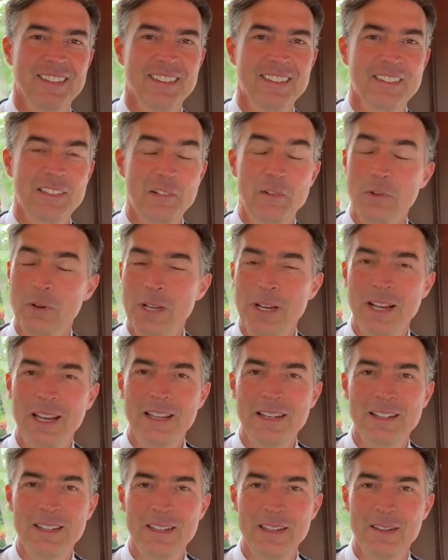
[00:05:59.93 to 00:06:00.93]
It's a great
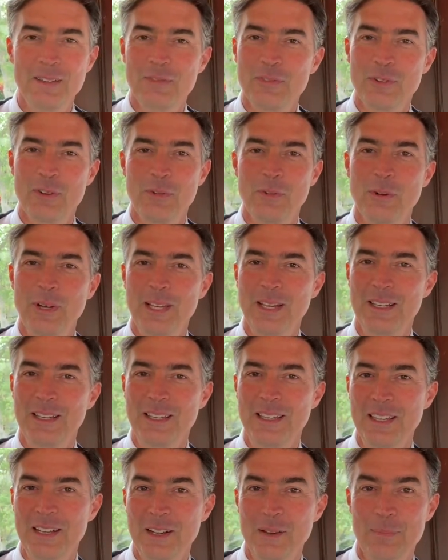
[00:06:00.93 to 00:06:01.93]
idea for a way to
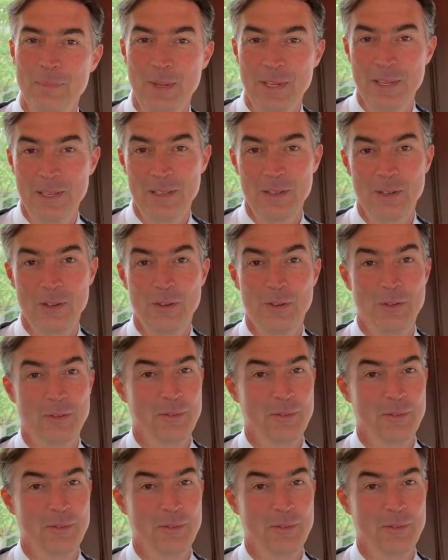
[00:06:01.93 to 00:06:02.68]
get up a hill